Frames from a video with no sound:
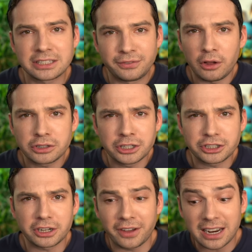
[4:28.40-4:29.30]
Faulkner
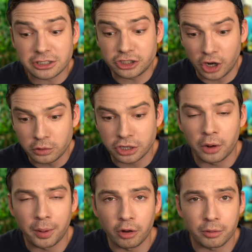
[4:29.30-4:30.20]
should have had a
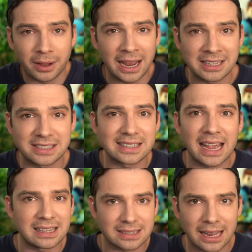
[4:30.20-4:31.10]
Johto Pokemon as his
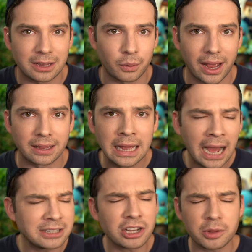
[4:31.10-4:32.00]
ace anyway.
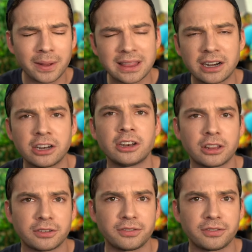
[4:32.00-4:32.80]
I talk about that in another